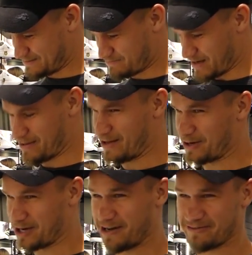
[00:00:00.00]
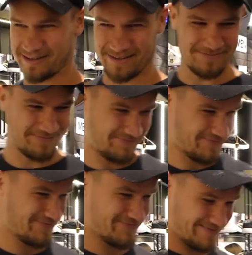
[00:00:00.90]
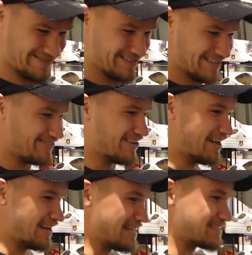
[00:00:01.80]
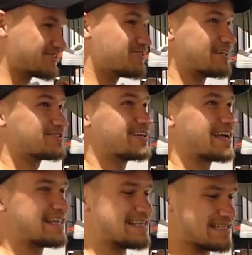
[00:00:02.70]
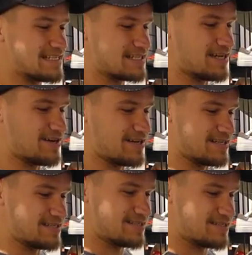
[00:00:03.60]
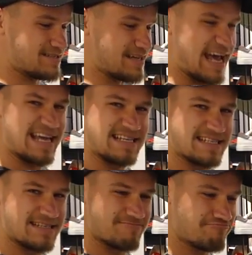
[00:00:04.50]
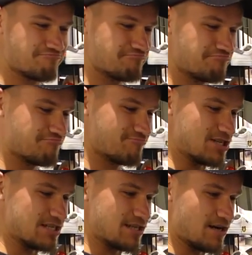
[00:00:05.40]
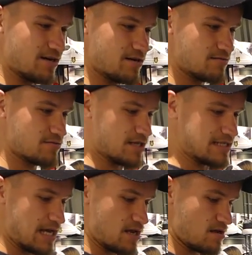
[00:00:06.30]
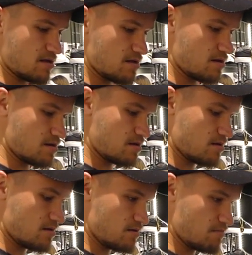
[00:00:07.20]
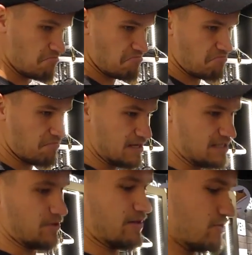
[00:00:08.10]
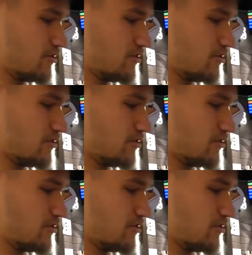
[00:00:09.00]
Maybe they'll look after them. Right, let's let's try and get these in size eight, size nine, size eight. Let's see what they've